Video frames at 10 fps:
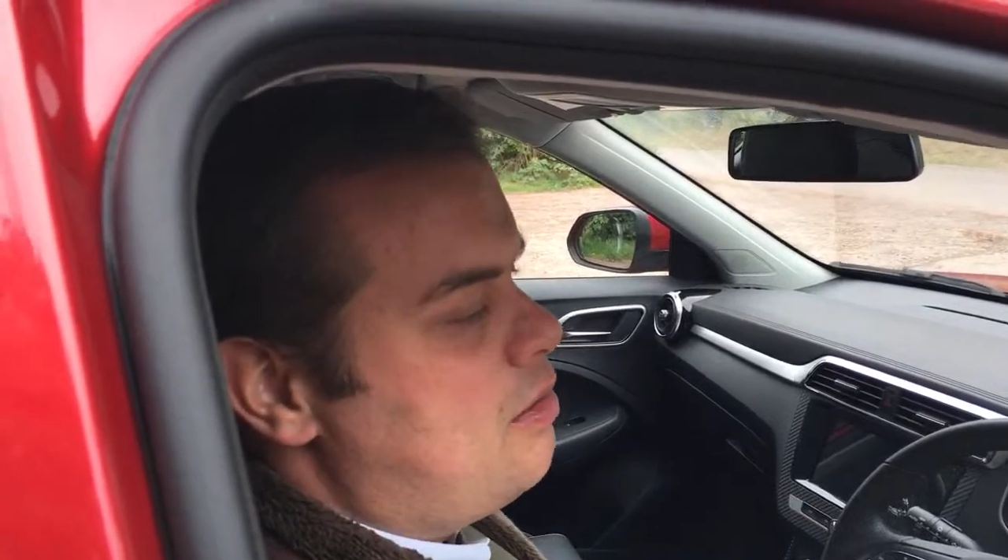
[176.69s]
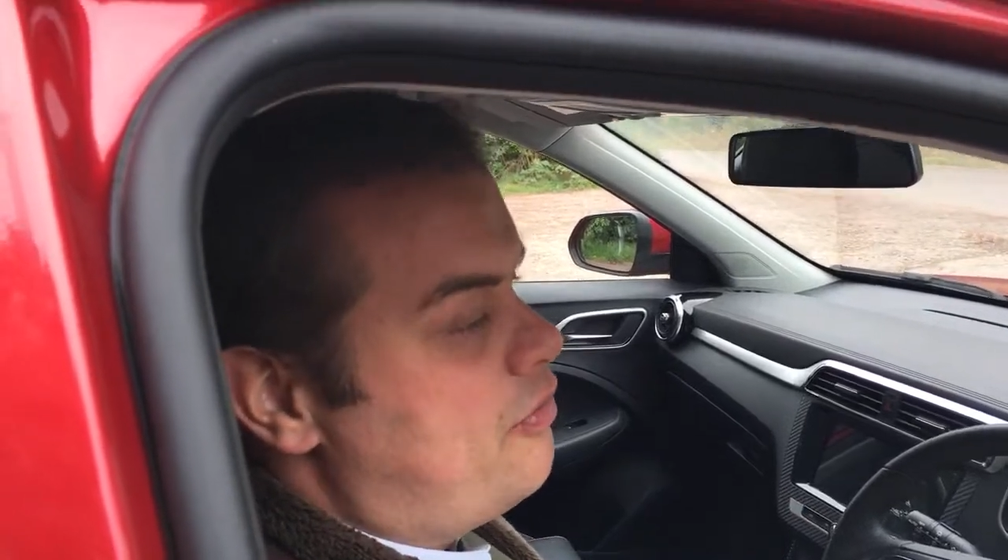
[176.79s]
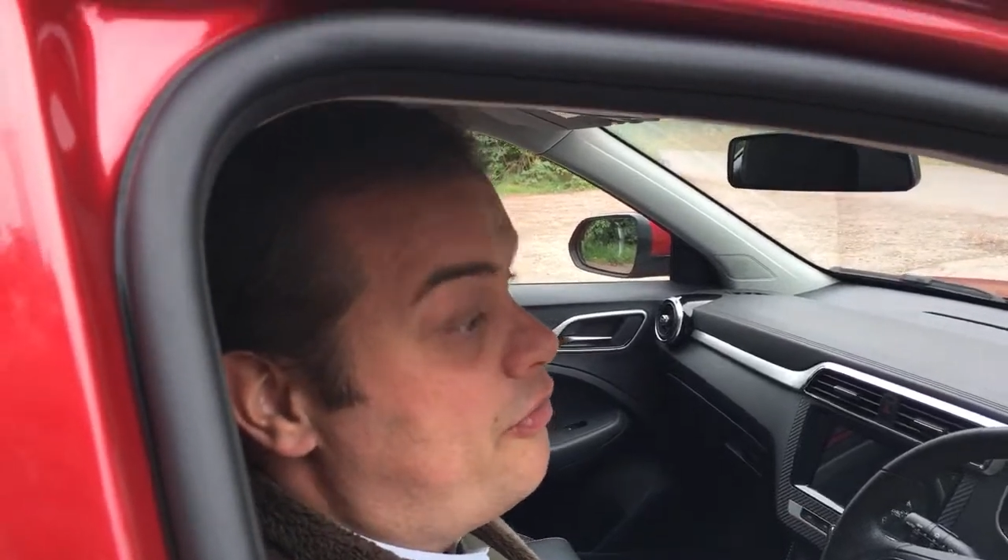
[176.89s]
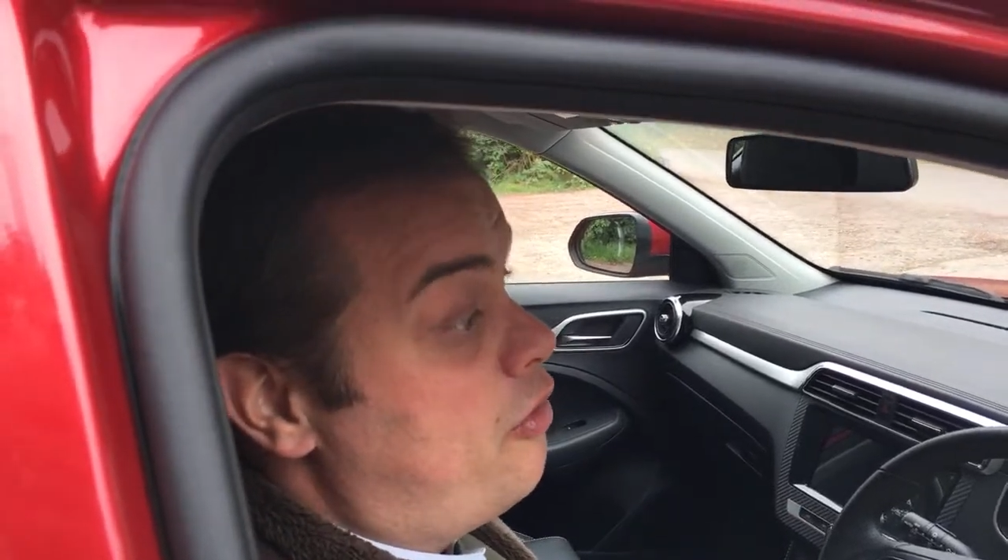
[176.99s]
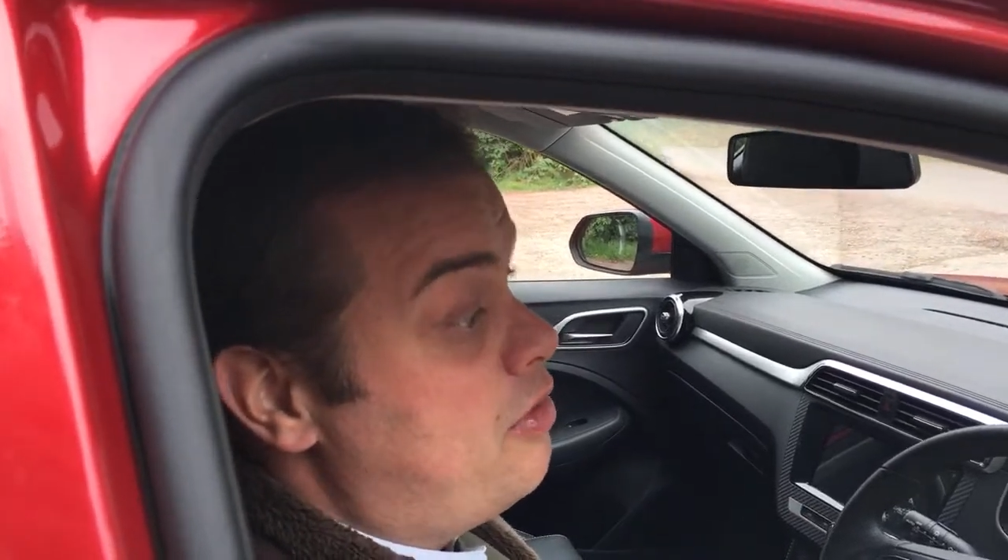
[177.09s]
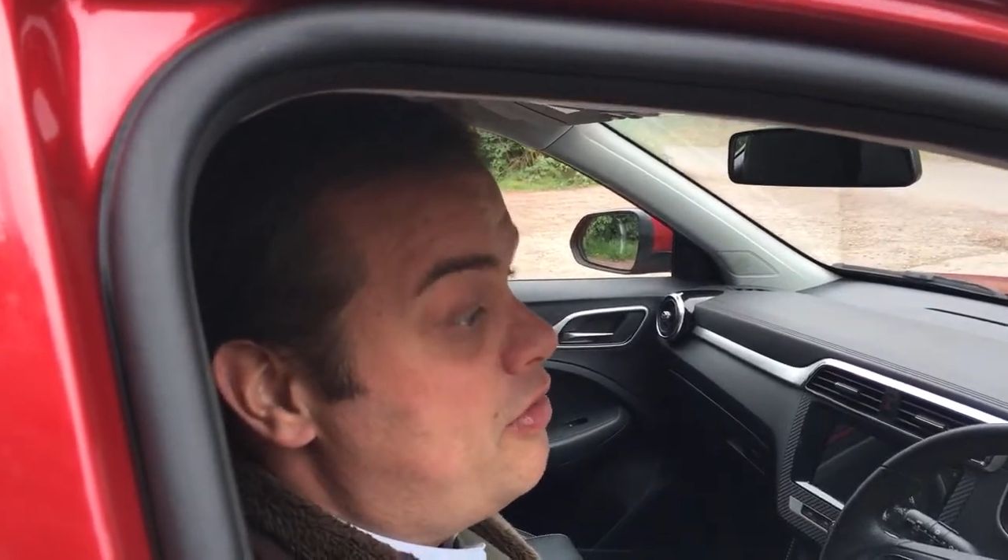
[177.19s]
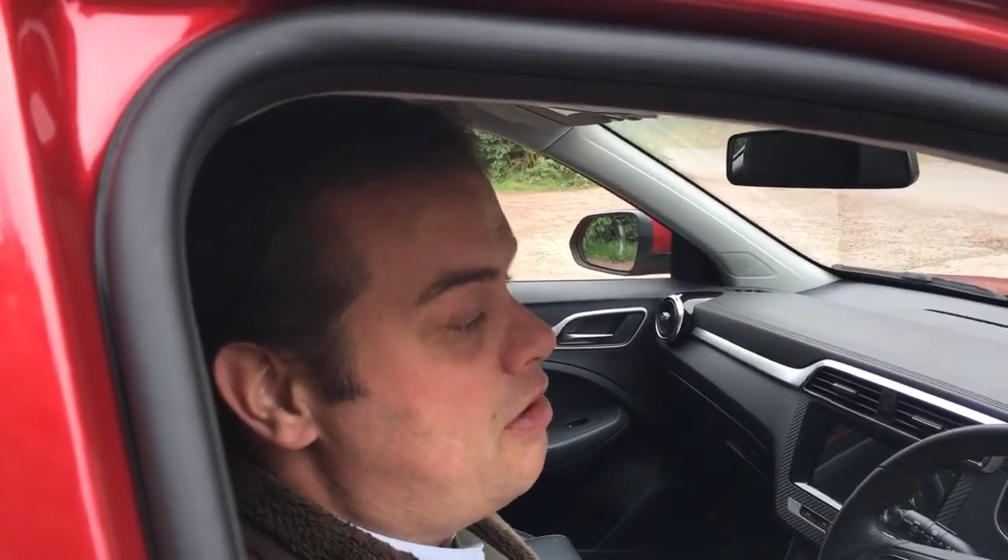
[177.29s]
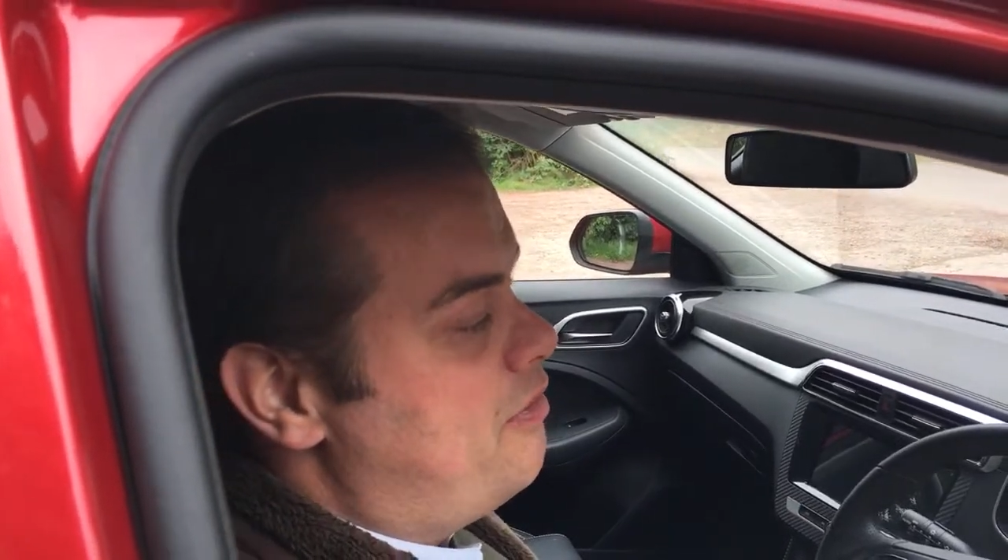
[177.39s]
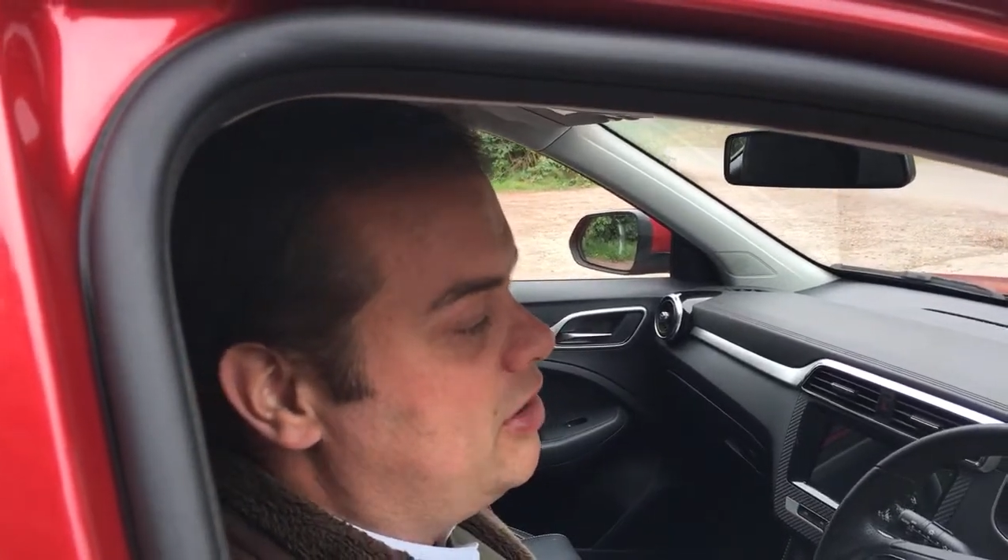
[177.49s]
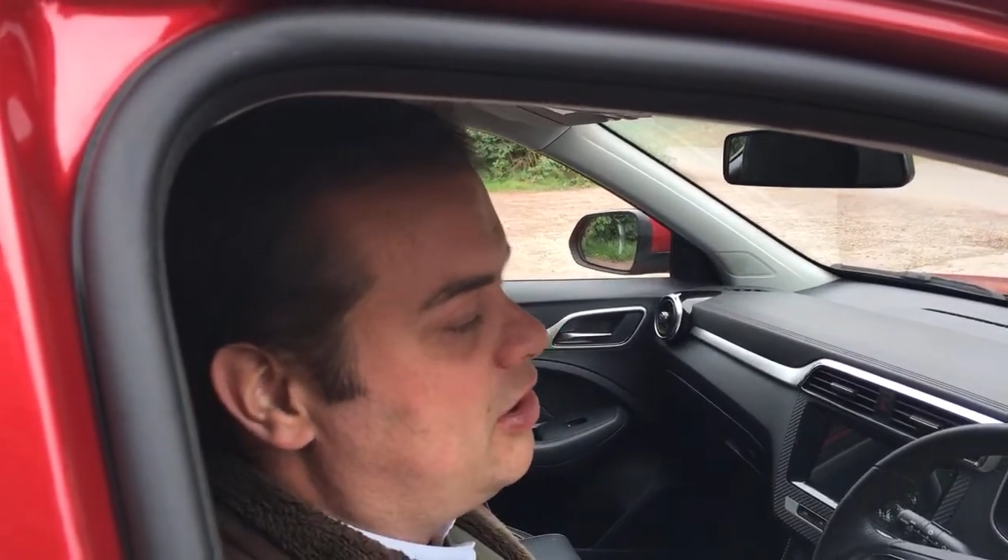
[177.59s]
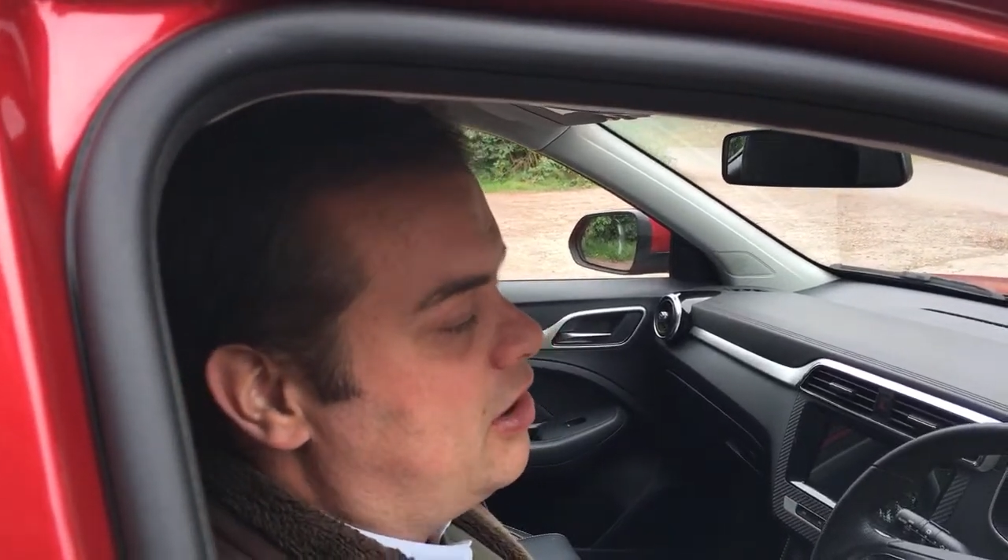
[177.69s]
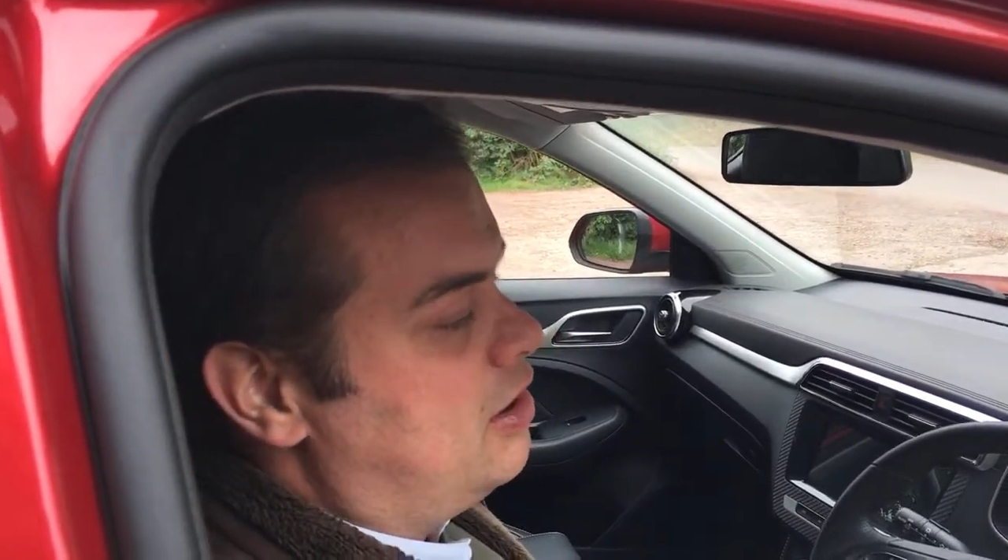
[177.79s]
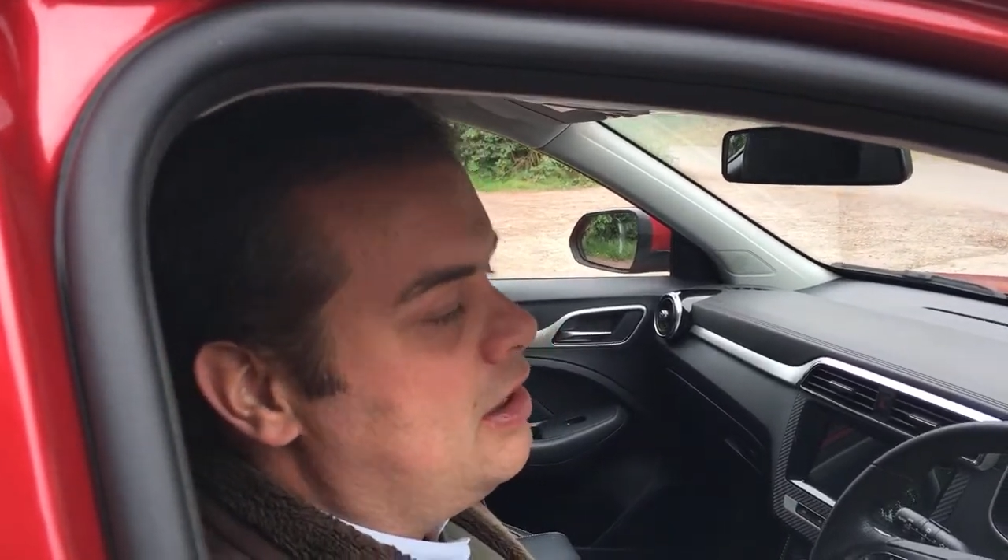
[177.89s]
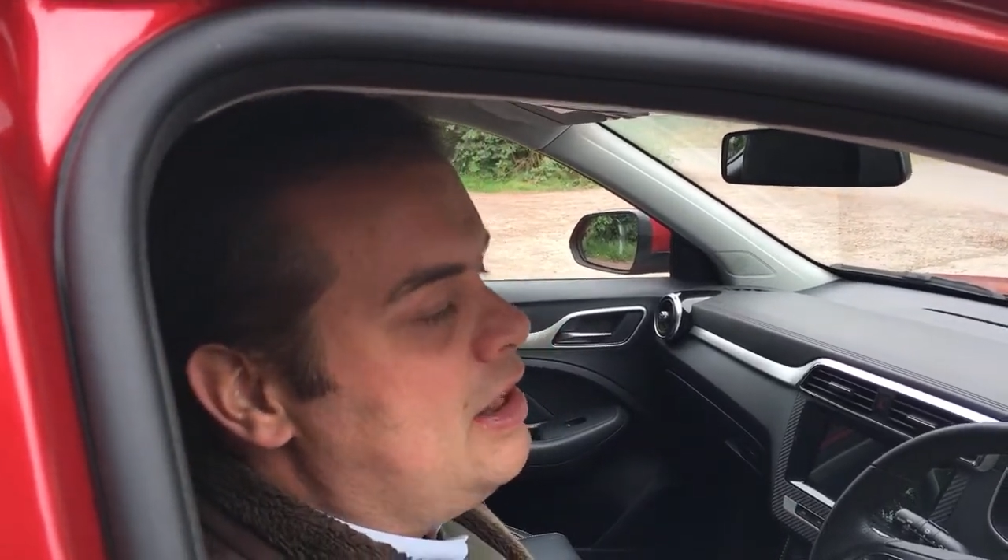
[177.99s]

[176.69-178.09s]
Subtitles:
with a full review on this car.